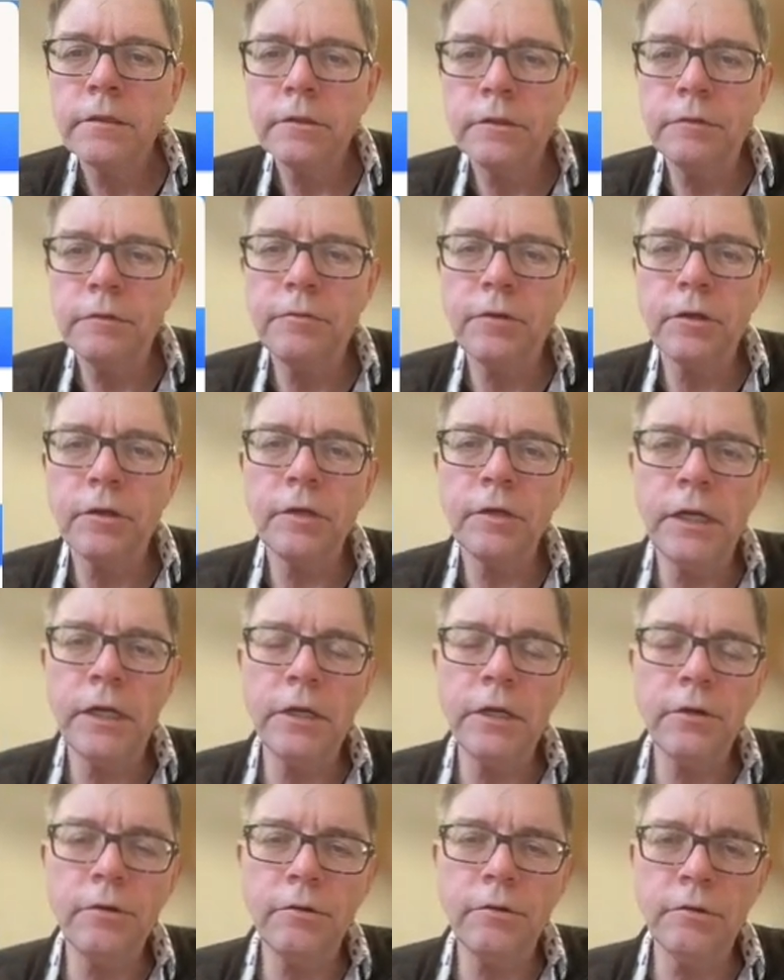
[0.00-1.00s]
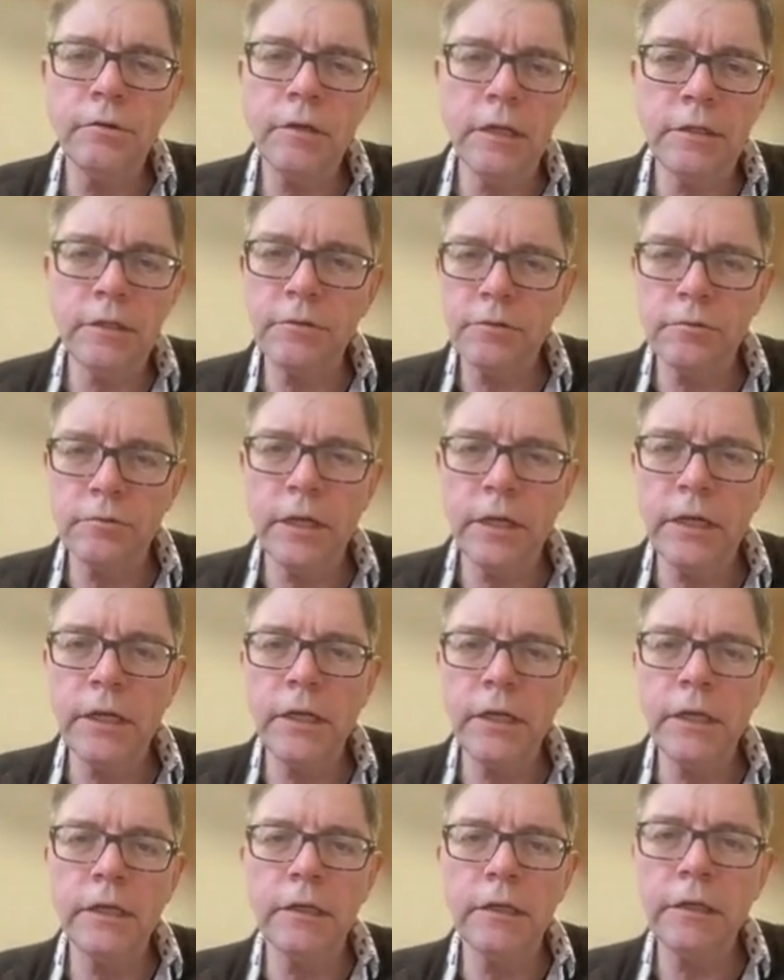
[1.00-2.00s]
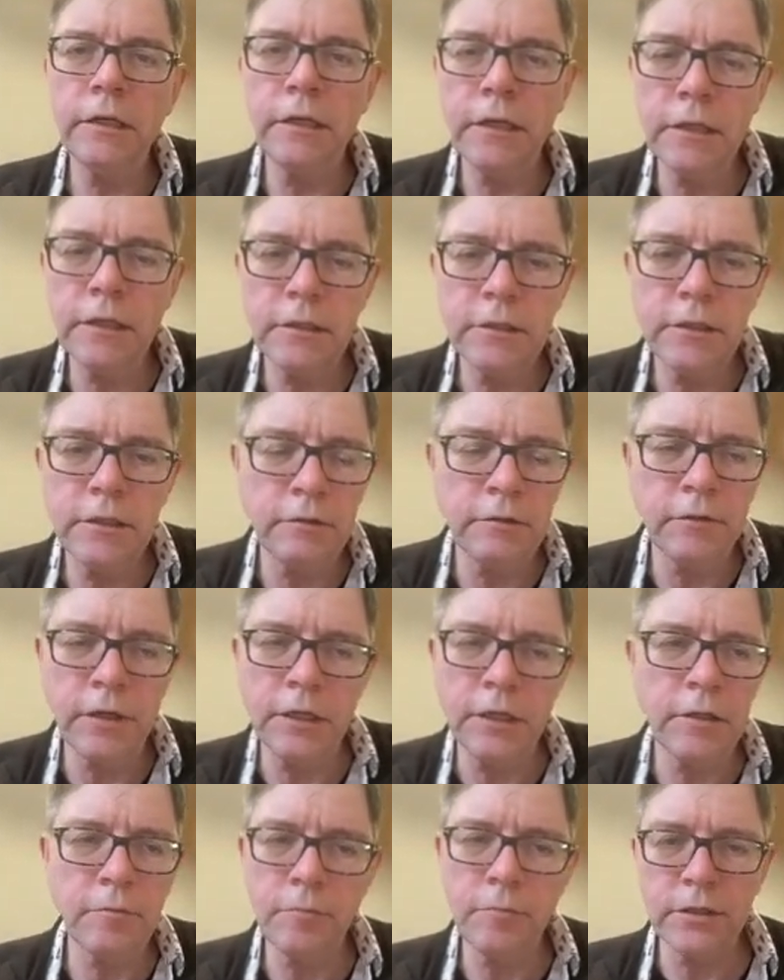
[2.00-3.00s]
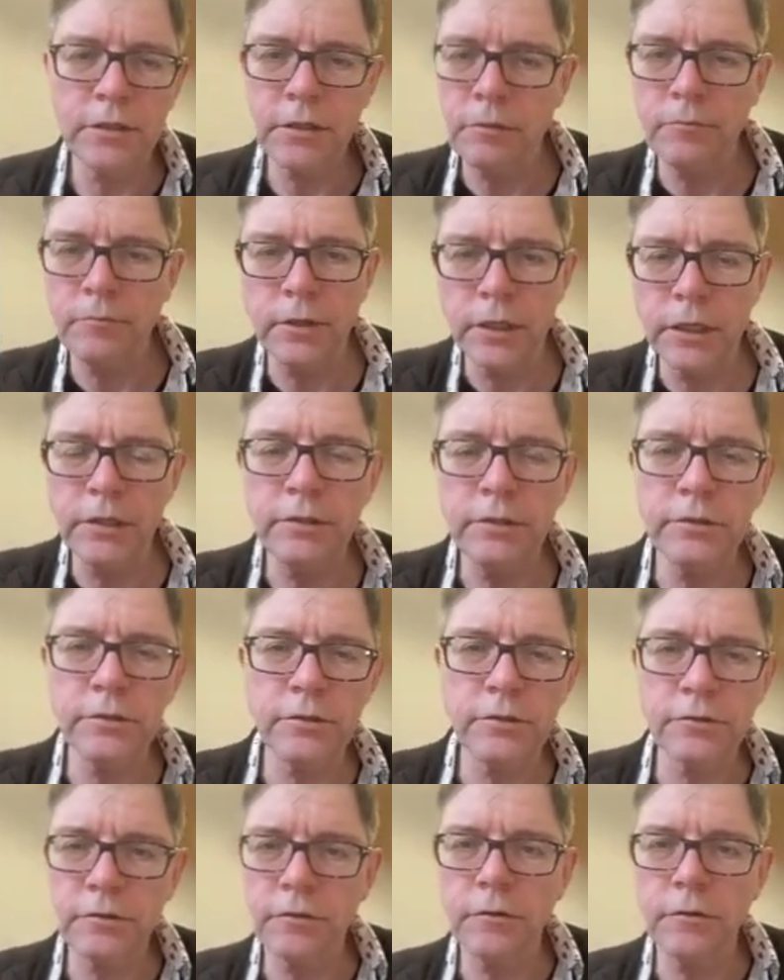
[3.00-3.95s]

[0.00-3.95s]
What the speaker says: So if you create a code that's already generated by someone else